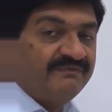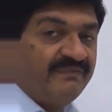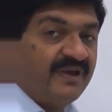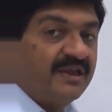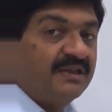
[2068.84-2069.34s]

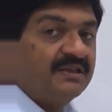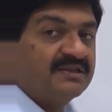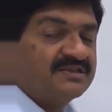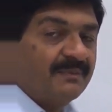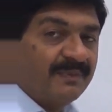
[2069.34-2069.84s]
when
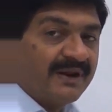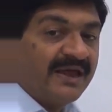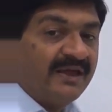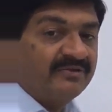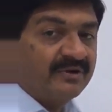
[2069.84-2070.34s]
the supply
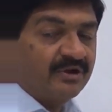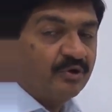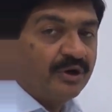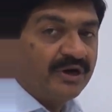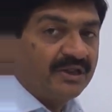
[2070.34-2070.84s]
is
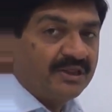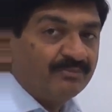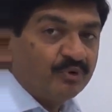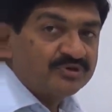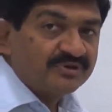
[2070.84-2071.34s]
recorded in the
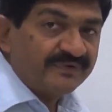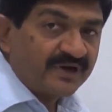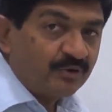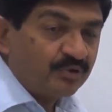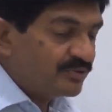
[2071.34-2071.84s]
books of
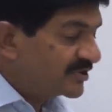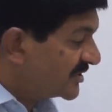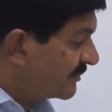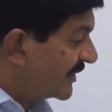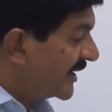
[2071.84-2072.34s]
account of the
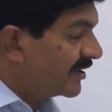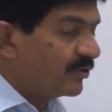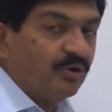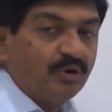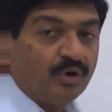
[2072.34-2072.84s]

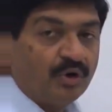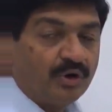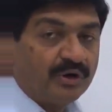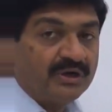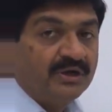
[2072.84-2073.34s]
supplier
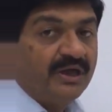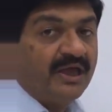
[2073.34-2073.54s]
or